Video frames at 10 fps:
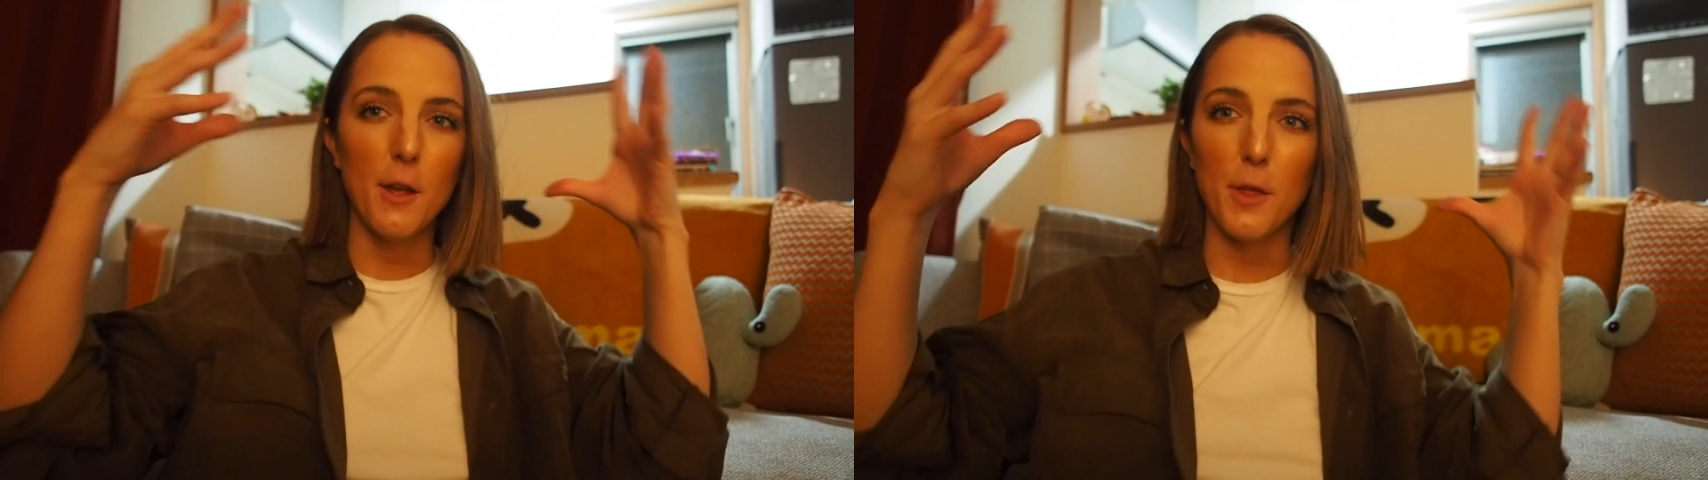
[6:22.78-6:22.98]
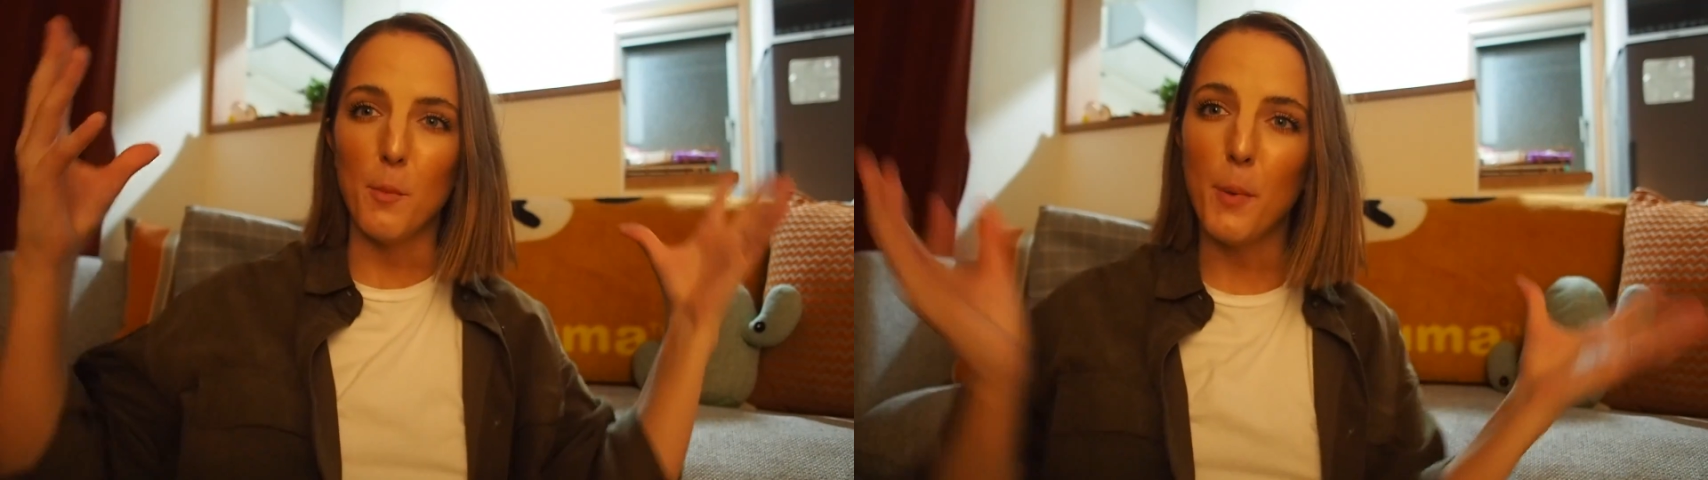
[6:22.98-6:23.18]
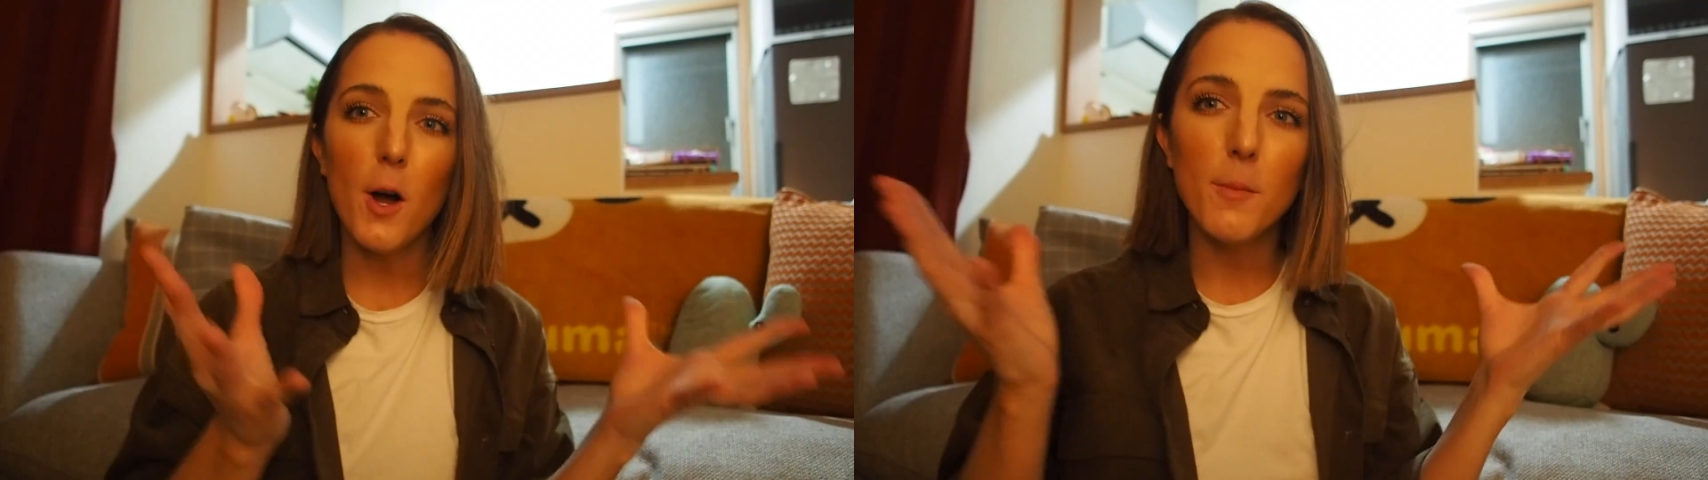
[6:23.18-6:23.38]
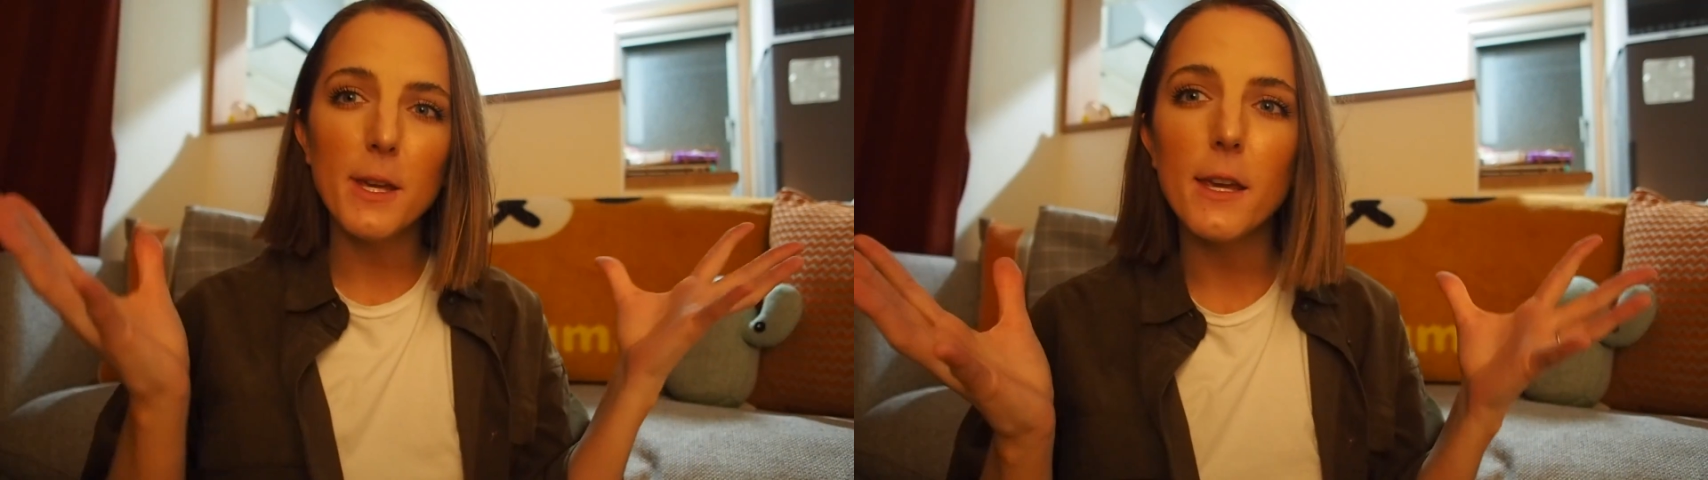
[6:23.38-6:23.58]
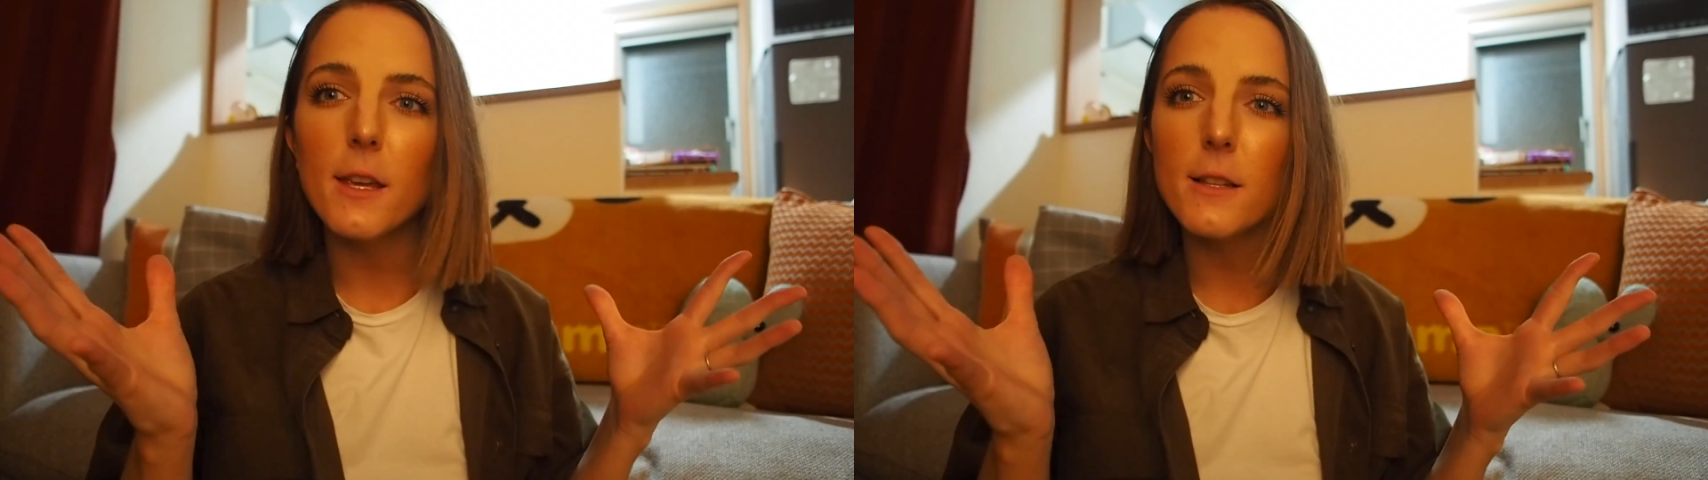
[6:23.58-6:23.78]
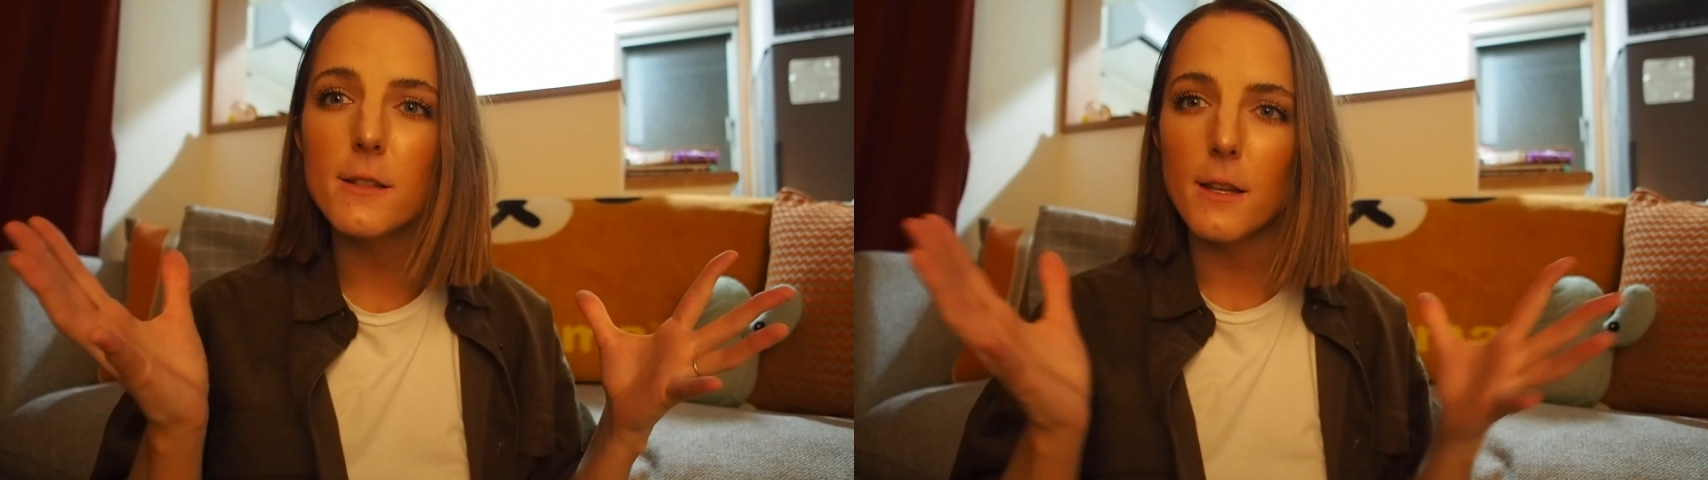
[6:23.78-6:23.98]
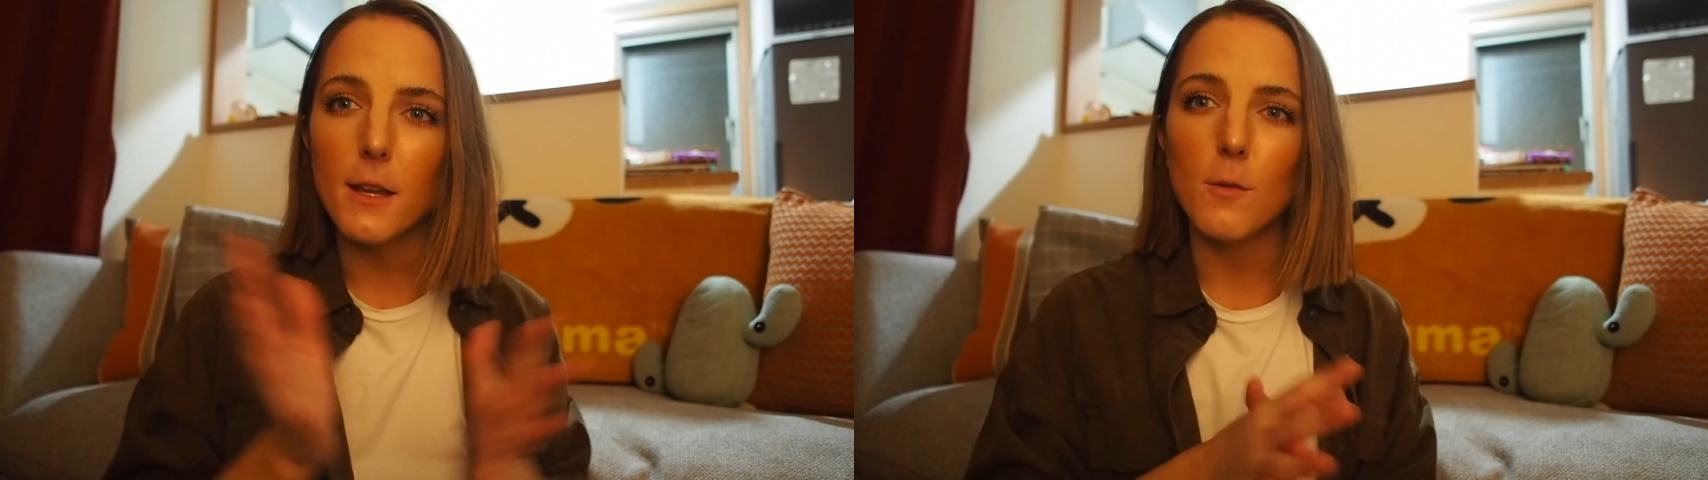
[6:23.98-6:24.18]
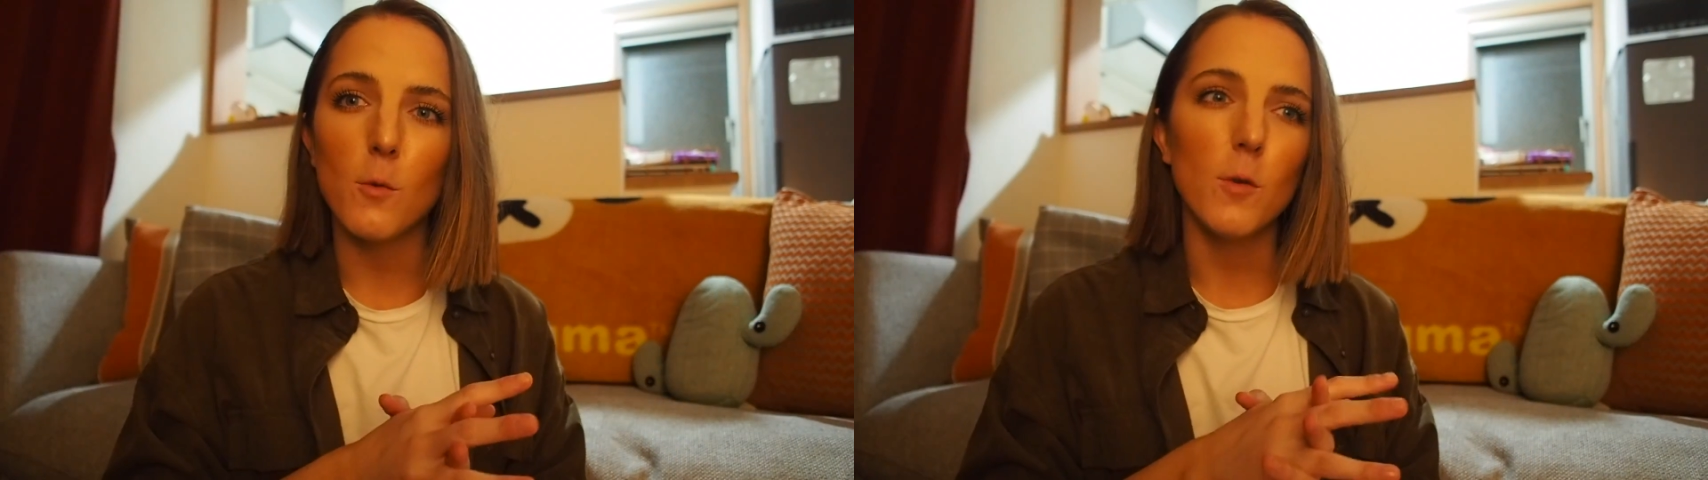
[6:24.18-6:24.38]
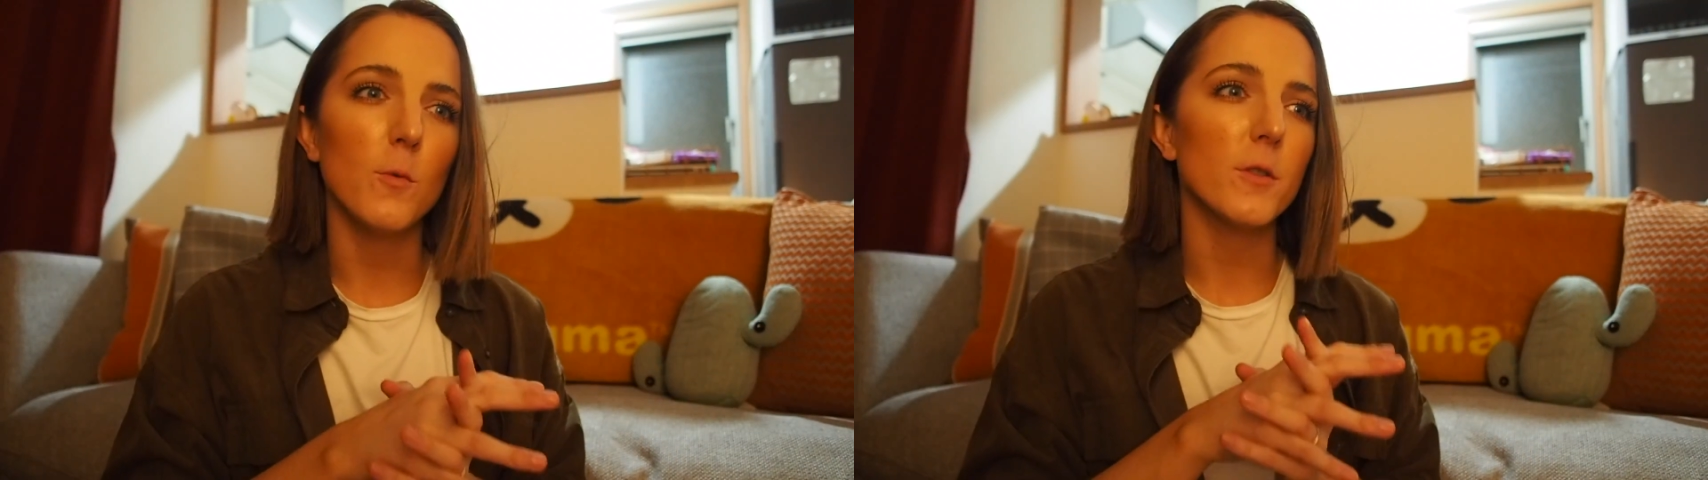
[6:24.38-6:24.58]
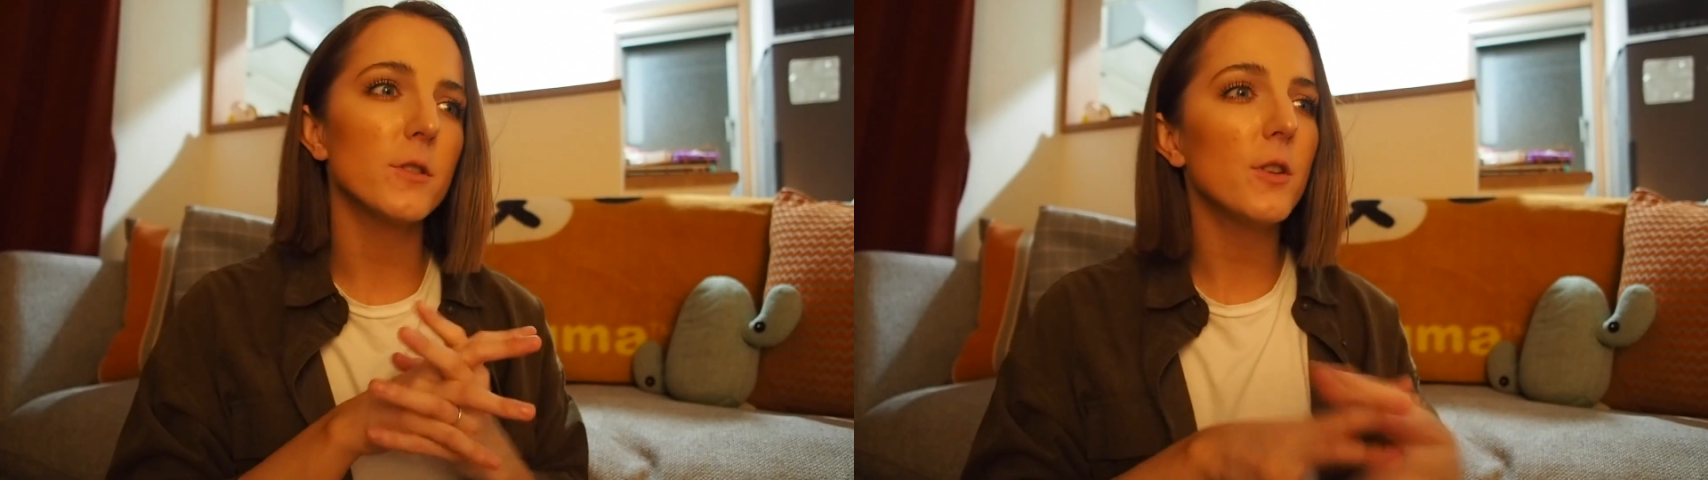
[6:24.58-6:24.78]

the bombings in World War